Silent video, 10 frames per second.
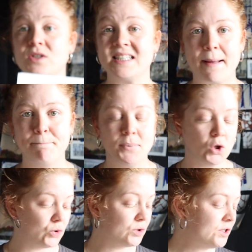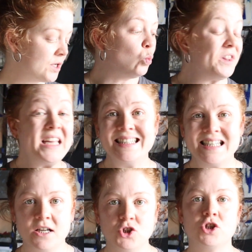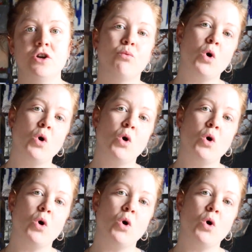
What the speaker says: samples with the intention of